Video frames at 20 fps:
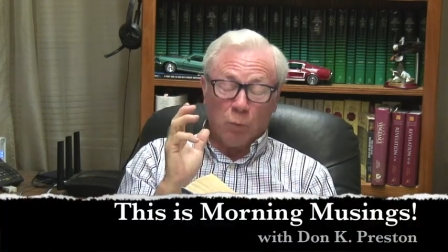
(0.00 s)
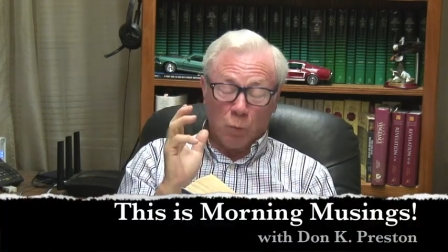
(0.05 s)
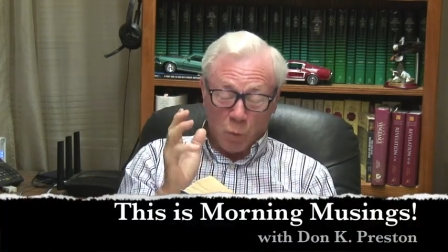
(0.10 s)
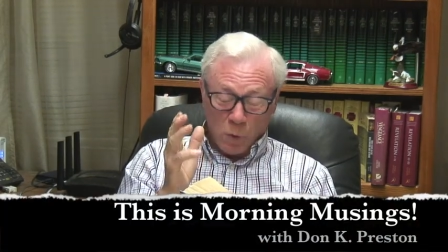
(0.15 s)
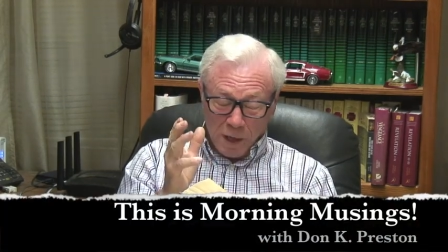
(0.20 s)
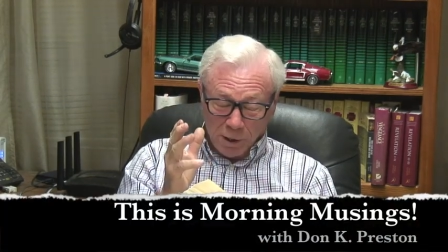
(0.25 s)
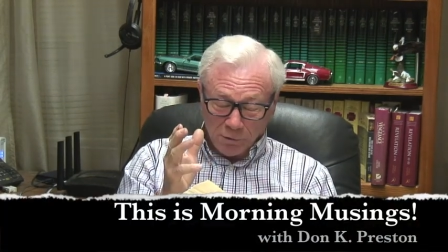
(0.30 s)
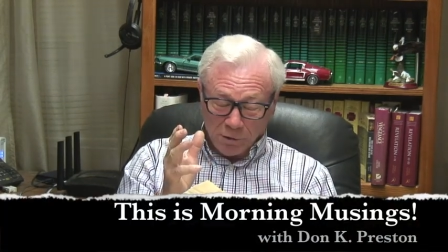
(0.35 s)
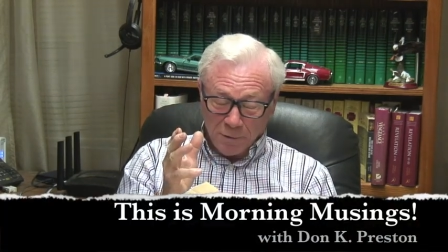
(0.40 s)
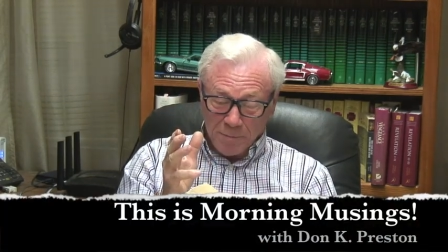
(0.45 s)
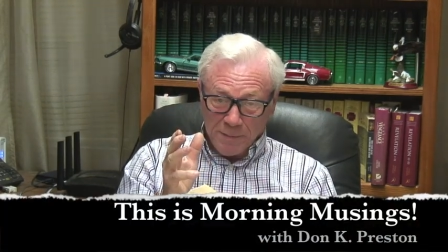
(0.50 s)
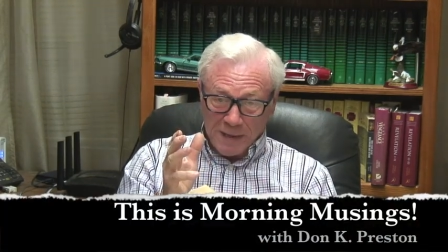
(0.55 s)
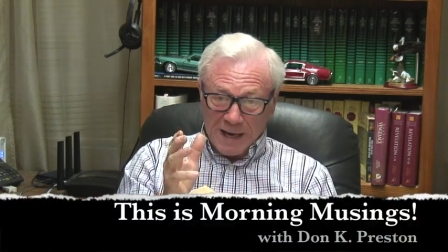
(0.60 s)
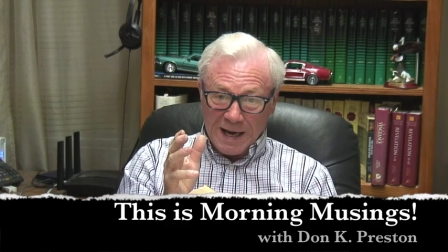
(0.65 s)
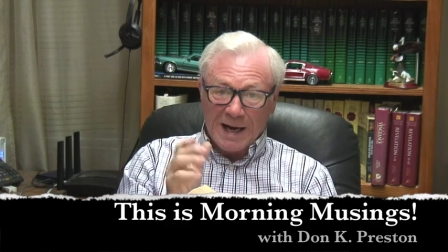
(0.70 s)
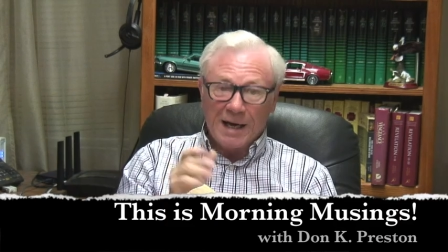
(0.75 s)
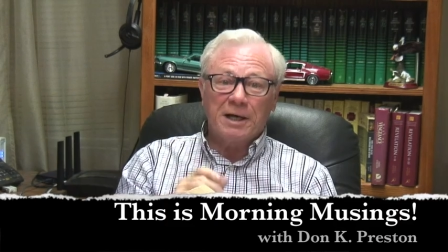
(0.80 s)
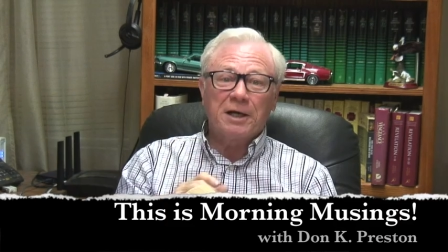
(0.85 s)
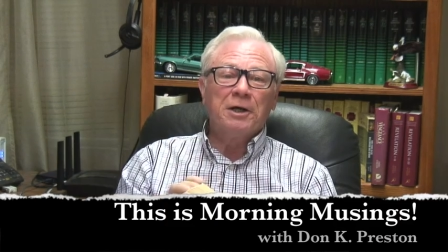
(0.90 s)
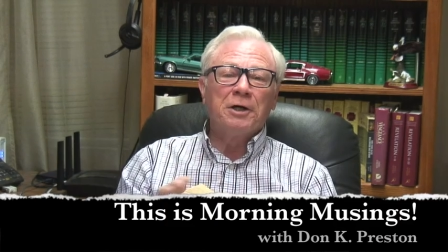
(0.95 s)
Welcome
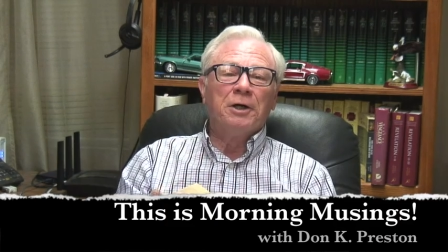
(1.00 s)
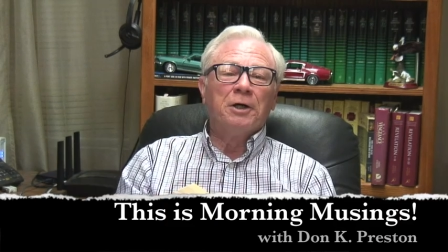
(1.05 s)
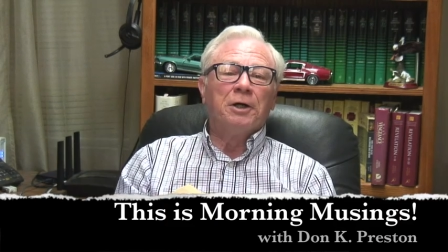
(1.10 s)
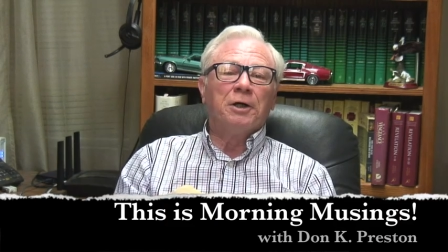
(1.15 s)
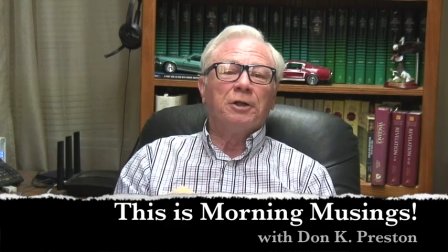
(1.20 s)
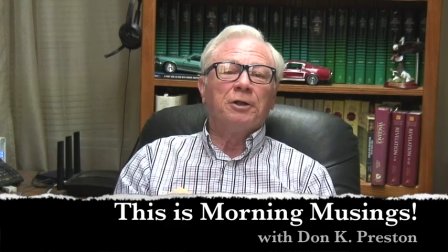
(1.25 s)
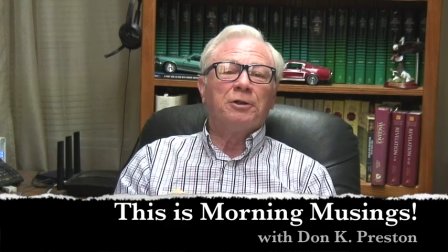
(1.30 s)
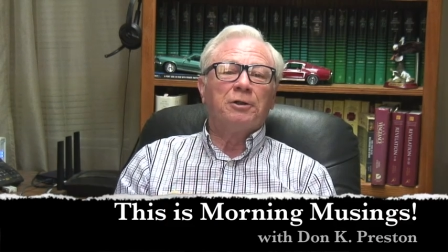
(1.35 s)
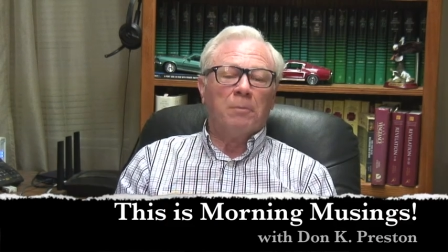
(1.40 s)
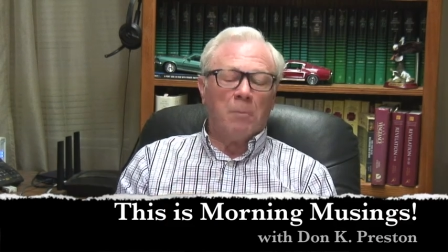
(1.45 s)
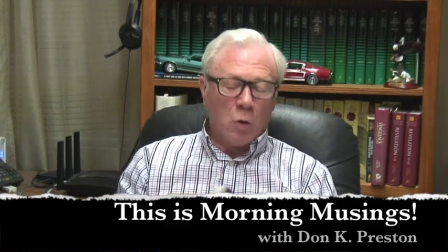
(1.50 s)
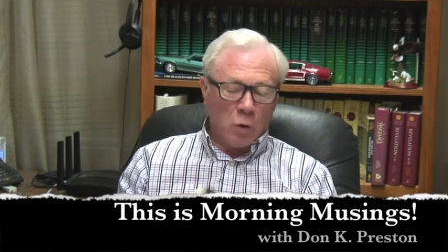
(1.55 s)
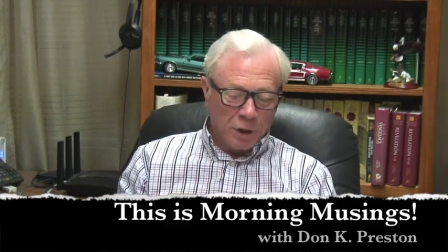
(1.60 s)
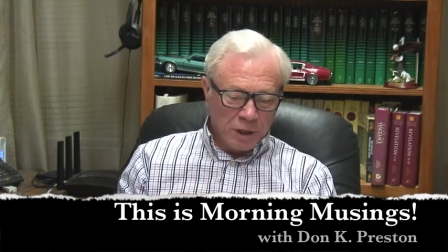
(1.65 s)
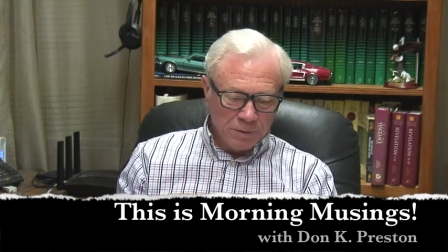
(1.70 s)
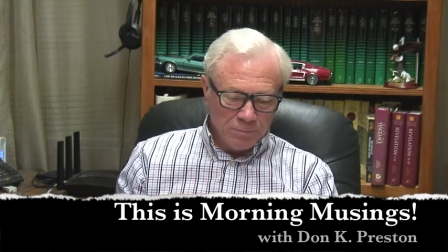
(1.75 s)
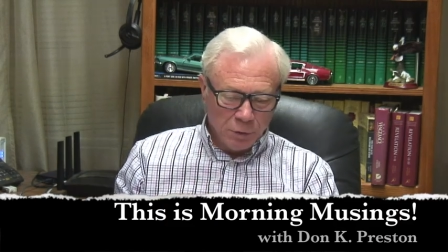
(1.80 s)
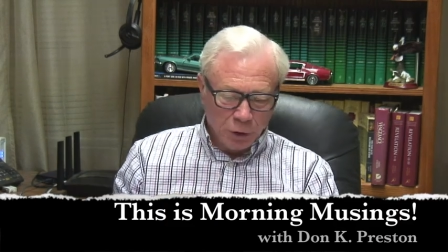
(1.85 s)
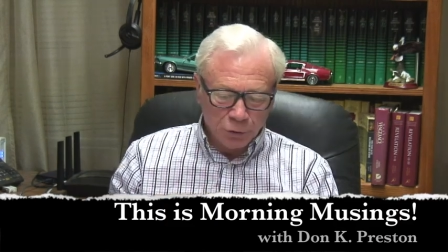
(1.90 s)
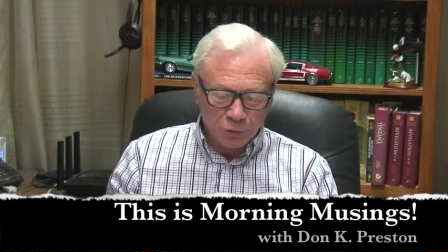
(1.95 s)
back to
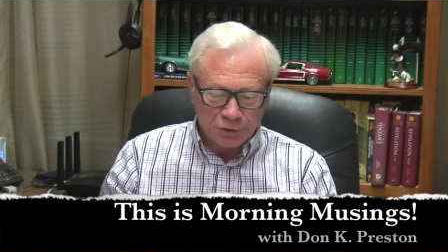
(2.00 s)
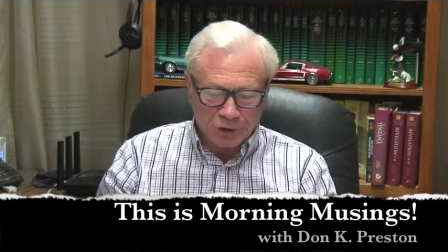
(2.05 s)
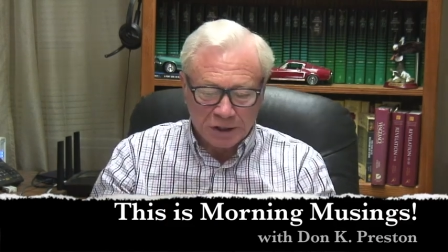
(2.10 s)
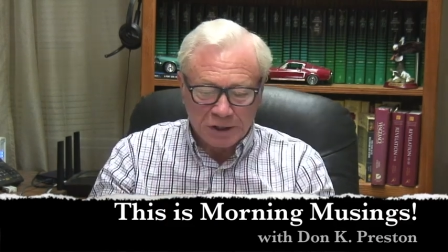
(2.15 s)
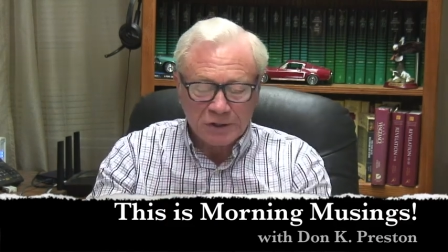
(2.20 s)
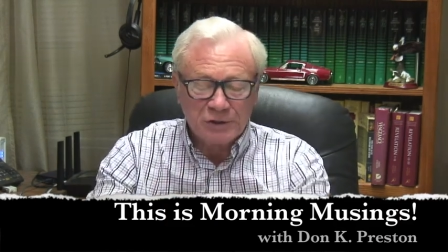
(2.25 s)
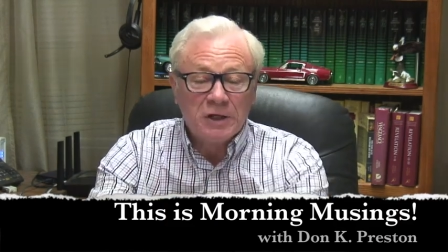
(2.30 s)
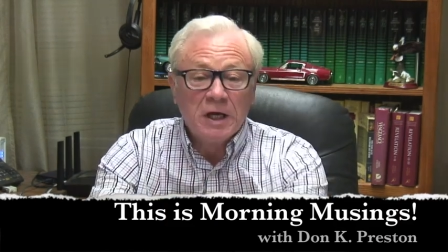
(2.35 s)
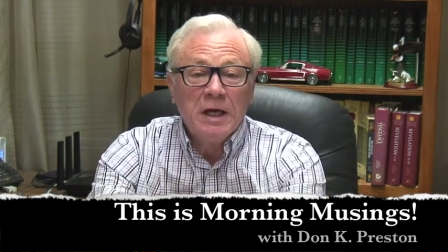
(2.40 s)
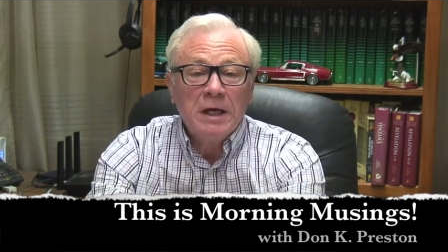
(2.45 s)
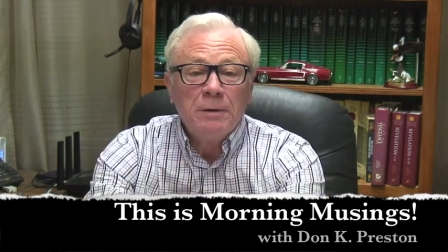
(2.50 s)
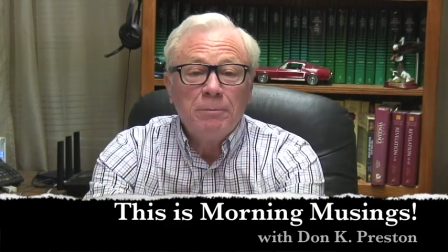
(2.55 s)
Morning Musings.